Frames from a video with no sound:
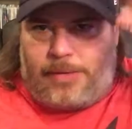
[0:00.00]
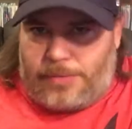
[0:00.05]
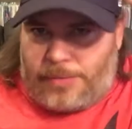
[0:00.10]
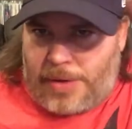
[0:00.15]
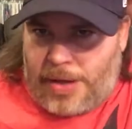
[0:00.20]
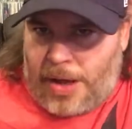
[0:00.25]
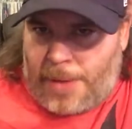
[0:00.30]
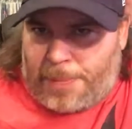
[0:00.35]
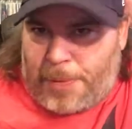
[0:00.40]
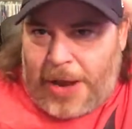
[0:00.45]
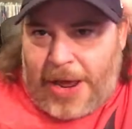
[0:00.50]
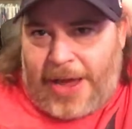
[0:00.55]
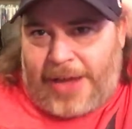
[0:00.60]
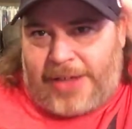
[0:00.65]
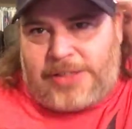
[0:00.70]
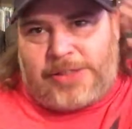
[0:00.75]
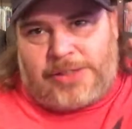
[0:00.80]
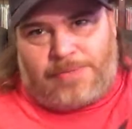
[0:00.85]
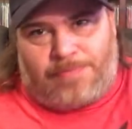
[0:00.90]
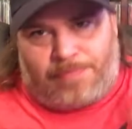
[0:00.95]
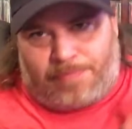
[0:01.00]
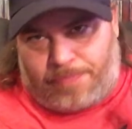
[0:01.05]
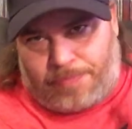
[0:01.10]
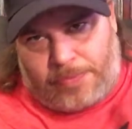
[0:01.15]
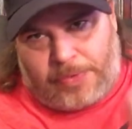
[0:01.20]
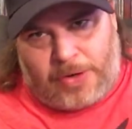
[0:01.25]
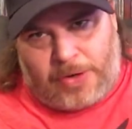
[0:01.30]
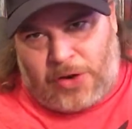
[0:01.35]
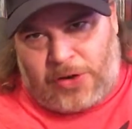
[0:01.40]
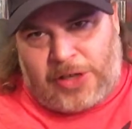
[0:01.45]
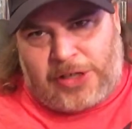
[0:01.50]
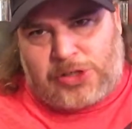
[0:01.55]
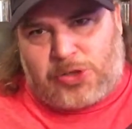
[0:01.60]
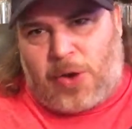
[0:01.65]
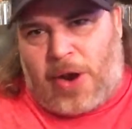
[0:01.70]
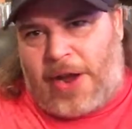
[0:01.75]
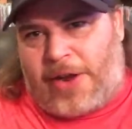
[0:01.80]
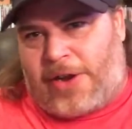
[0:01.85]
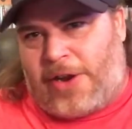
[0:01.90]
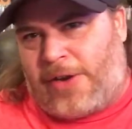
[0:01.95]
Up next, for this
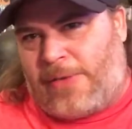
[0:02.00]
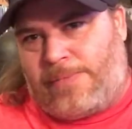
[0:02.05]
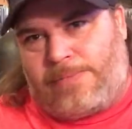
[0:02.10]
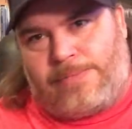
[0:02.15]
record,